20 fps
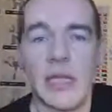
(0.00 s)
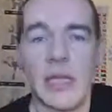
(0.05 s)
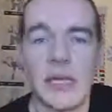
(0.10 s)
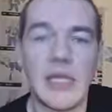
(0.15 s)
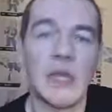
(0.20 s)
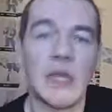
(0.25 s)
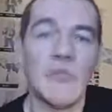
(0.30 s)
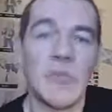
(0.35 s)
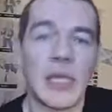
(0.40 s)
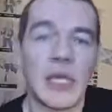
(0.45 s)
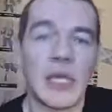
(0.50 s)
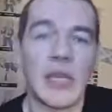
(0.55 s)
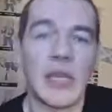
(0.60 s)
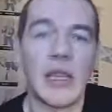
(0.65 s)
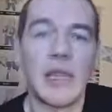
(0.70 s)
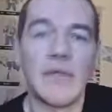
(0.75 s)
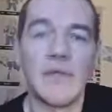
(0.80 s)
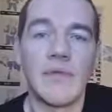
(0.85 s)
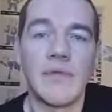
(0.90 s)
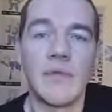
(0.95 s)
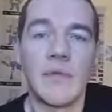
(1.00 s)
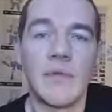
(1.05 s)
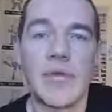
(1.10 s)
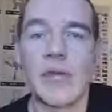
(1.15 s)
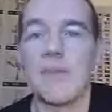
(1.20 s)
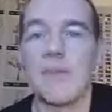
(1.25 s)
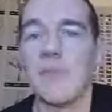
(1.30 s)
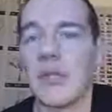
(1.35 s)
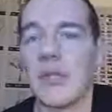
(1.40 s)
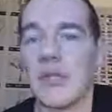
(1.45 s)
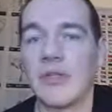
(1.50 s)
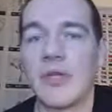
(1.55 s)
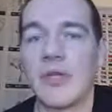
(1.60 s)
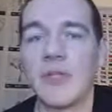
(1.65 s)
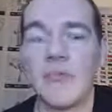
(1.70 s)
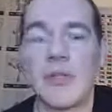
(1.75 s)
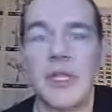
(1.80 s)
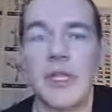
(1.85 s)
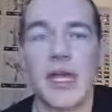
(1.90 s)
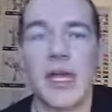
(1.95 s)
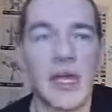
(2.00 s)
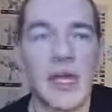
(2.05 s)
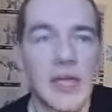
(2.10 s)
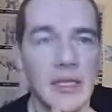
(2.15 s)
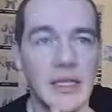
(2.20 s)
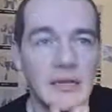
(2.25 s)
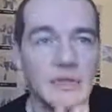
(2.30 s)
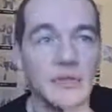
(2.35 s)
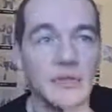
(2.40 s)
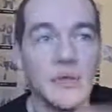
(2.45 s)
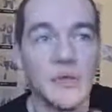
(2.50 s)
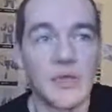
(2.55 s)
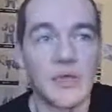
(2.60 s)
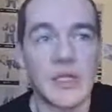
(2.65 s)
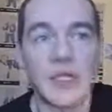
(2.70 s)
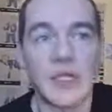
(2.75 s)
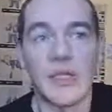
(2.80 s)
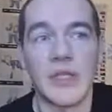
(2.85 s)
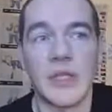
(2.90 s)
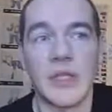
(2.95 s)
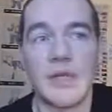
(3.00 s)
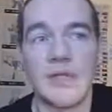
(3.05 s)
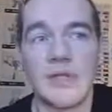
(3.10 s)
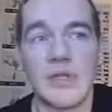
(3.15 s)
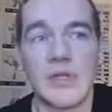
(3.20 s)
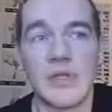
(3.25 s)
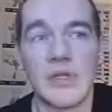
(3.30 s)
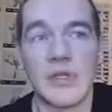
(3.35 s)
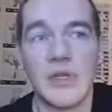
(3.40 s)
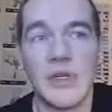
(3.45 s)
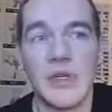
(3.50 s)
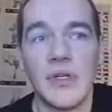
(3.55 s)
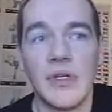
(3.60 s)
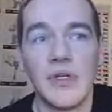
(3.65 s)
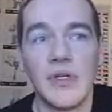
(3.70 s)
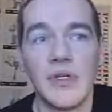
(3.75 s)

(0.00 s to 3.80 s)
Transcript: and then he'll make a level and get me to try and beat that, and of course his levels are